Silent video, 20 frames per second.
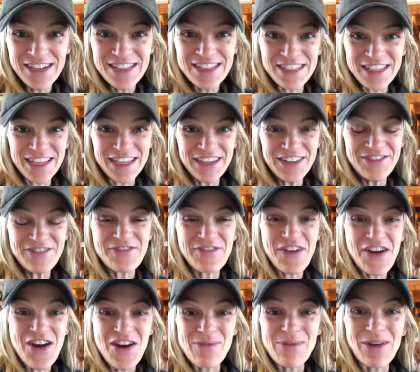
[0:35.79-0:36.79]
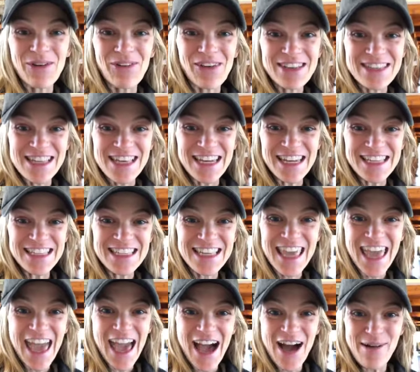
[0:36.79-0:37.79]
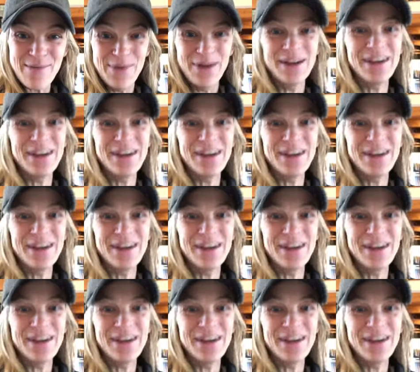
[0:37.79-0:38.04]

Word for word: to confirm it wasn't a scam.